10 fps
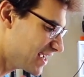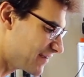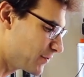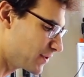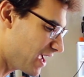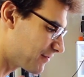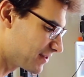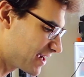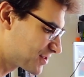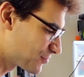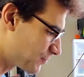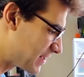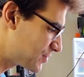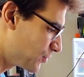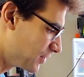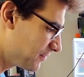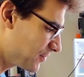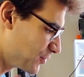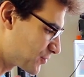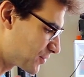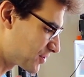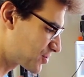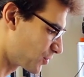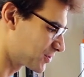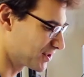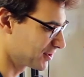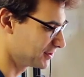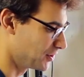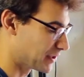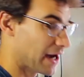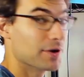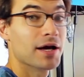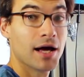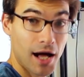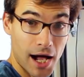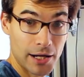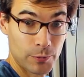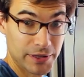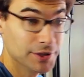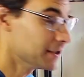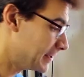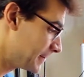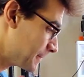if you would ever like to retool it for use with the short dart loadout. I will.